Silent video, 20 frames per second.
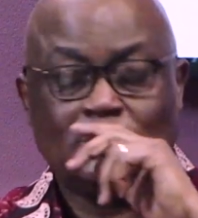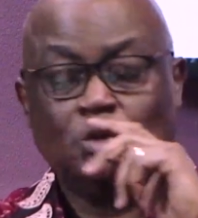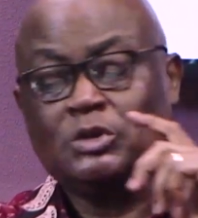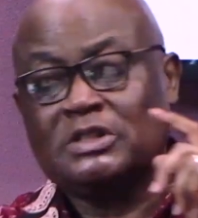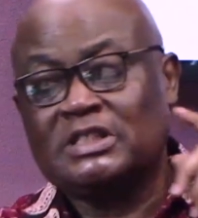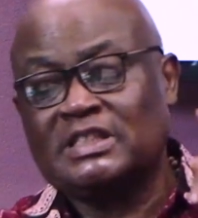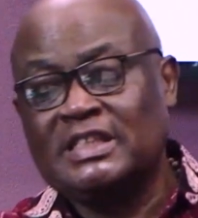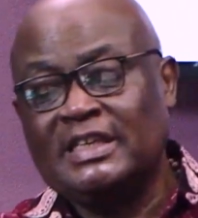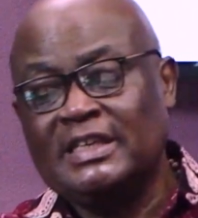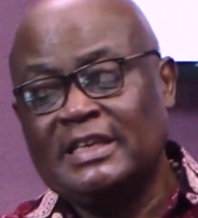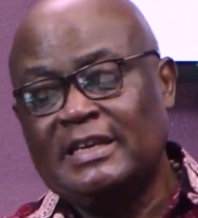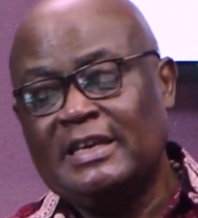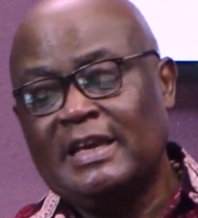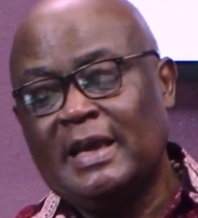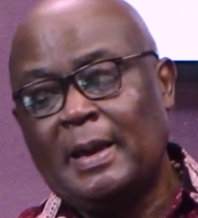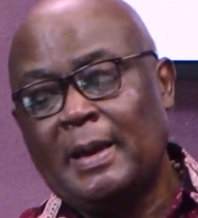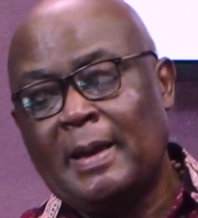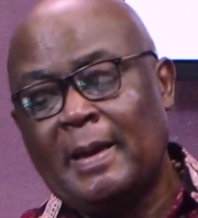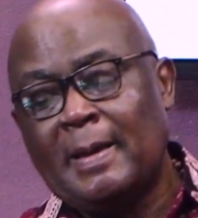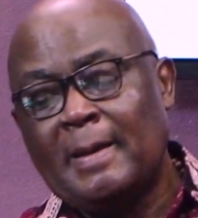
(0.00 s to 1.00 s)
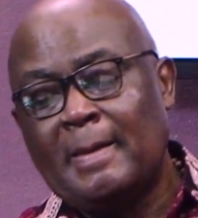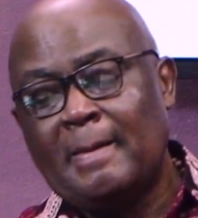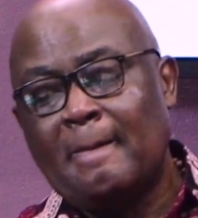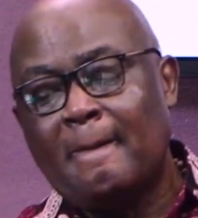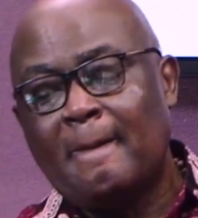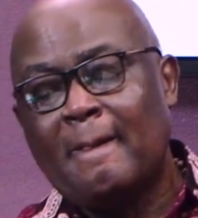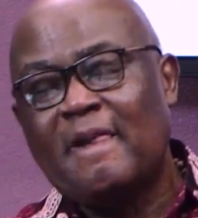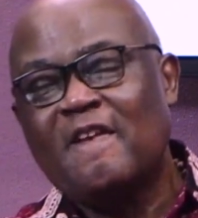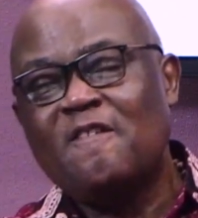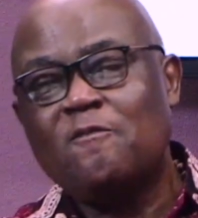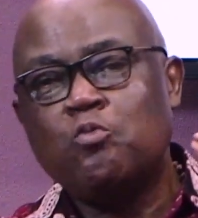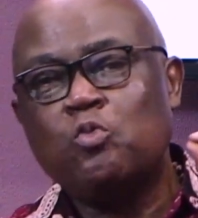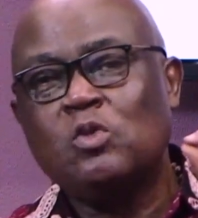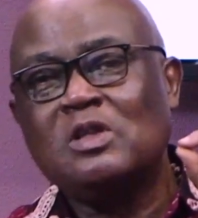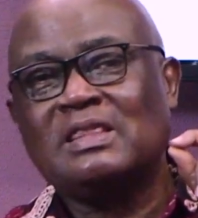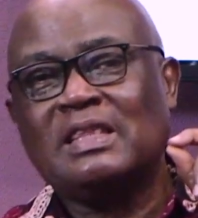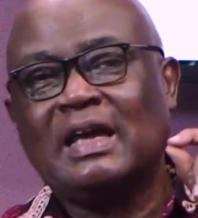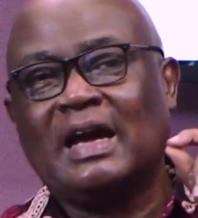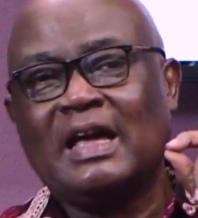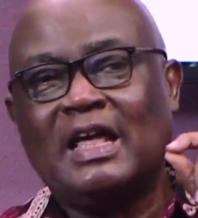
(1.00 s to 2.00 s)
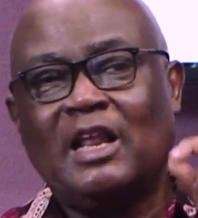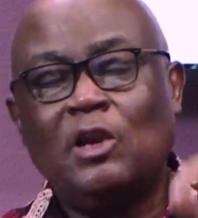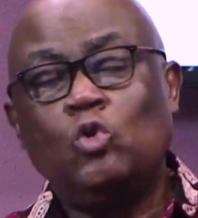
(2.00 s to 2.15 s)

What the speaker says: you see, if Muntaka